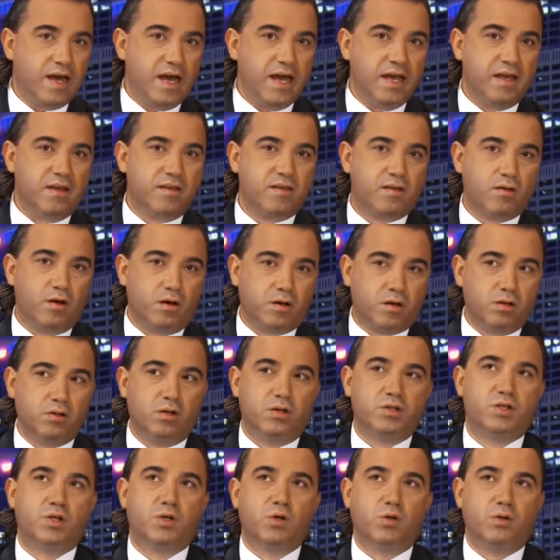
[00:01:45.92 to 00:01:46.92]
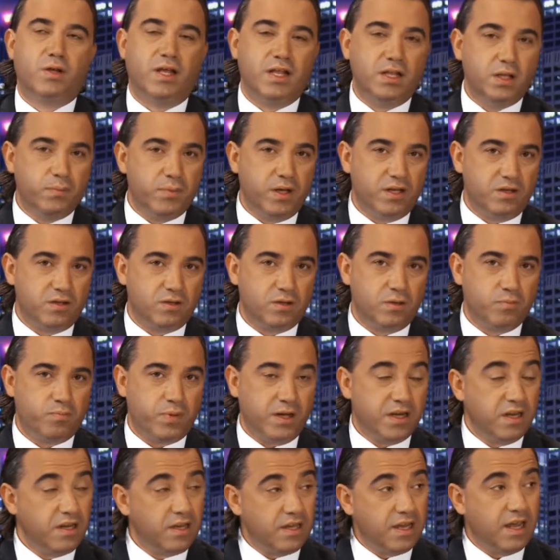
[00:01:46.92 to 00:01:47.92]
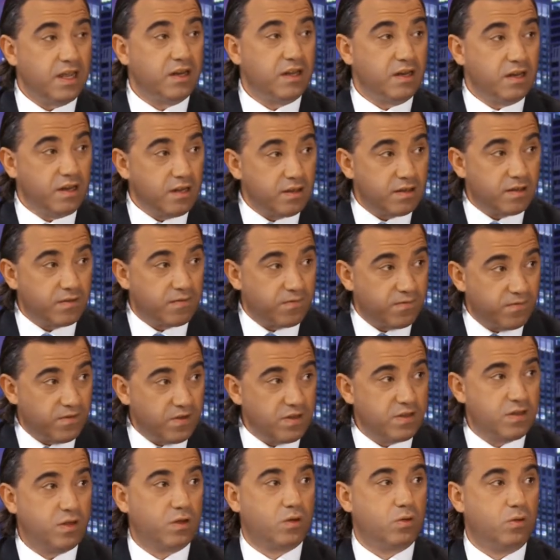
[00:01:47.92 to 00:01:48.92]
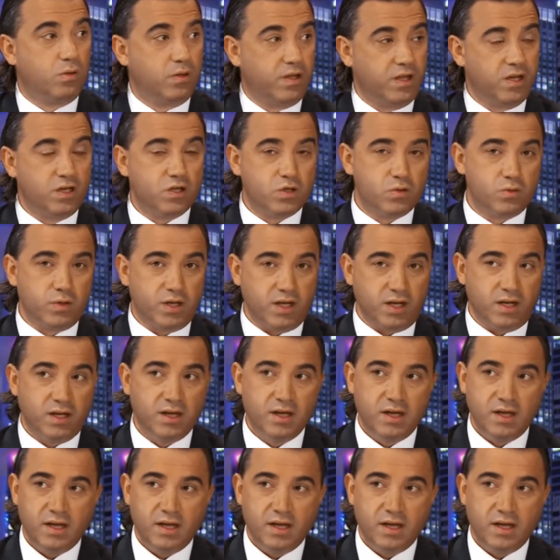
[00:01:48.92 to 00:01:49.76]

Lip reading: a psychological element, but in the end it is a physical injury.